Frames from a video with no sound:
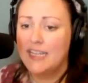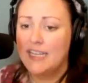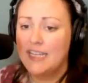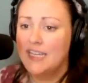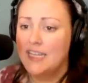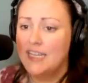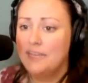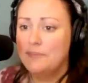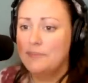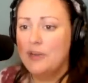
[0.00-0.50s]

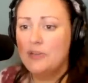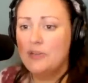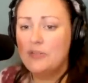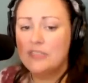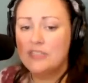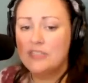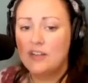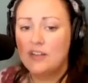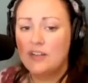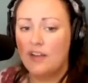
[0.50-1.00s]
He
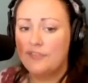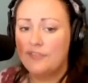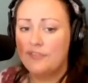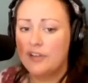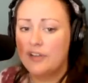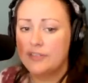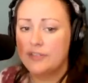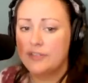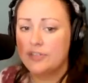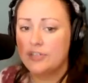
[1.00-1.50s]
posted
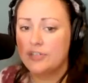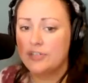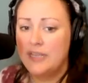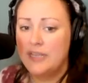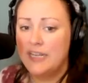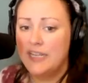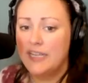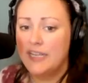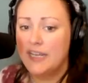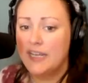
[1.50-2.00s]
often on
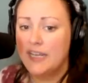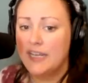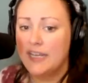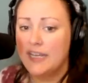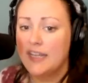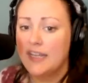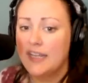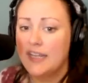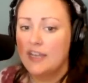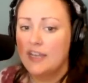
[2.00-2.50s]
social media,